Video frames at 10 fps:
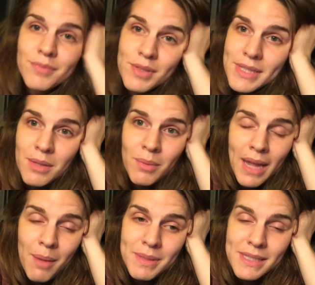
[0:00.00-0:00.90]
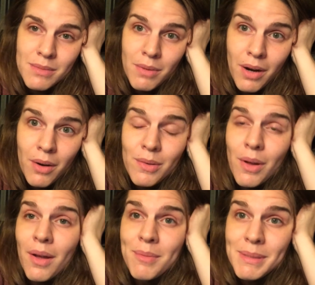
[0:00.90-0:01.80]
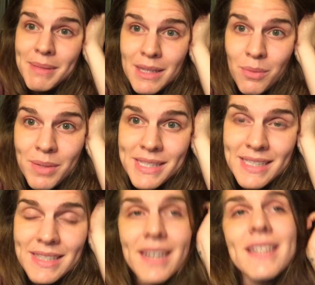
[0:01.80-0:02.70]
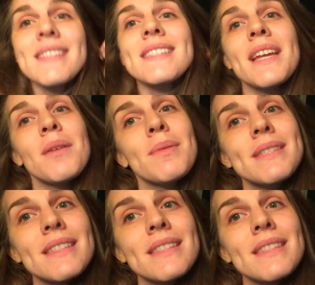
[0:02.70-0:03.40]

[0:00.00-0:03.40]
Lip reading: we'll see what happens tomorrow. Something that was exciting is today was